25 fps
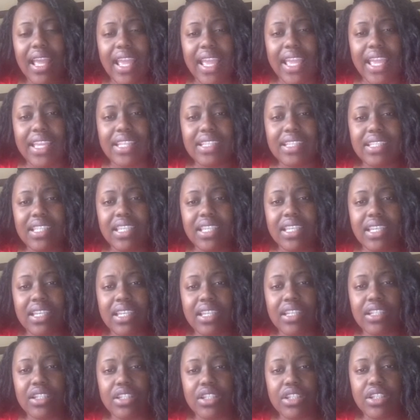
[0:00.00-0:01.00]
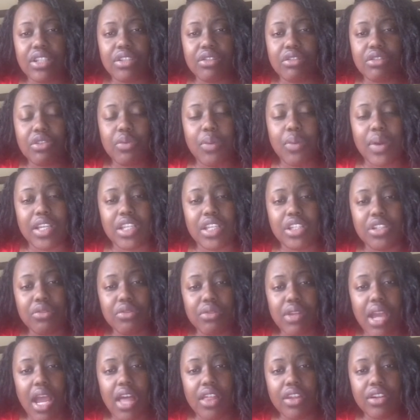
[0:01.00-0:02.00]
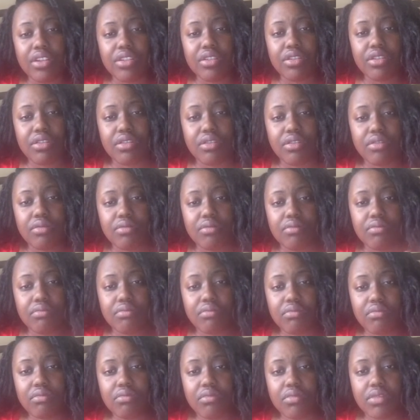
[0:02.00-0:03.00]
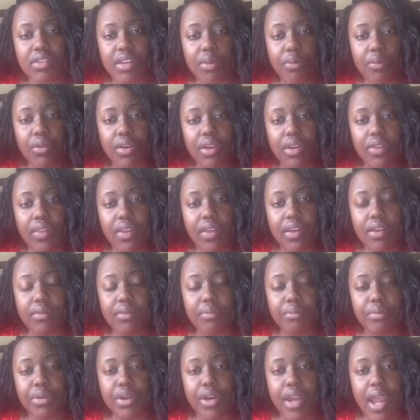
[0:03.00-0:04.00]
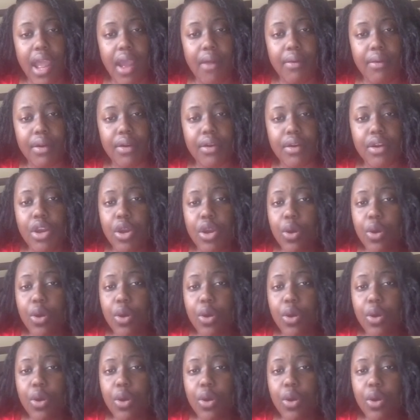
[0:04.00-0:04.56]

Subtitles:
$18 to $22, somewhere in there per hour,